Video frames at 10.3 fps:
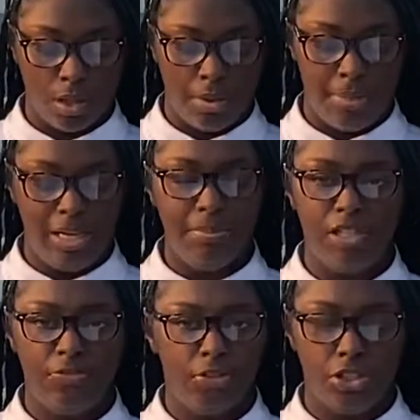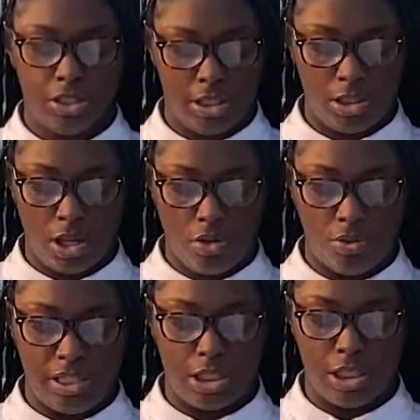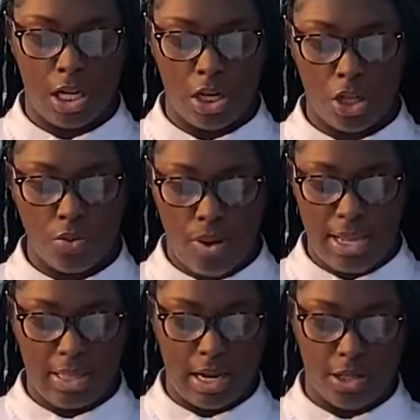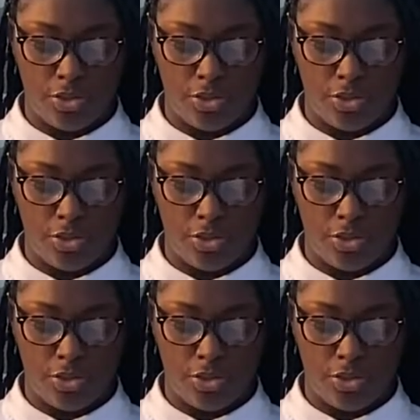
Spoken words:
Being bullied for your skin tone is another way that it